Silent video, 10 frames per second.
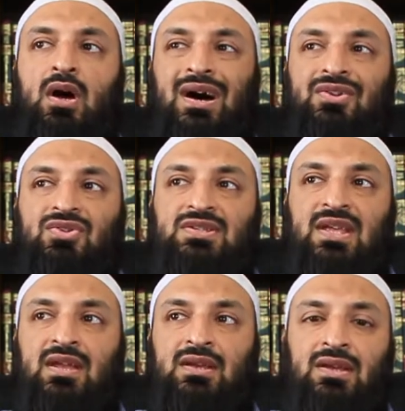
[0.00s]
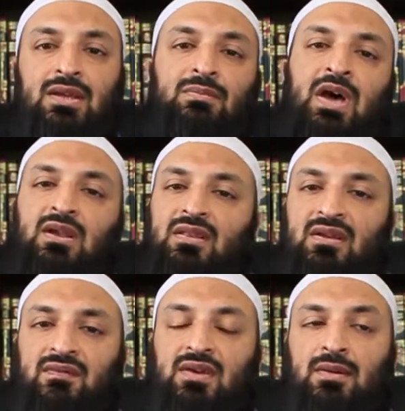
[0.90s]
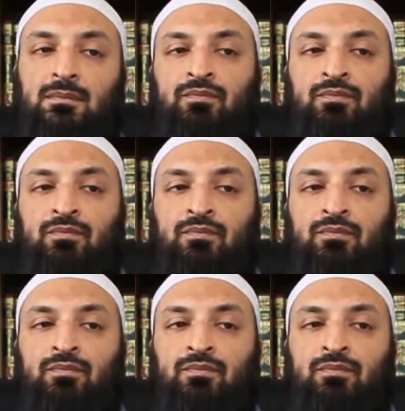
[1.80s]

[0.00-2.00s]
Understanding iman and takfir.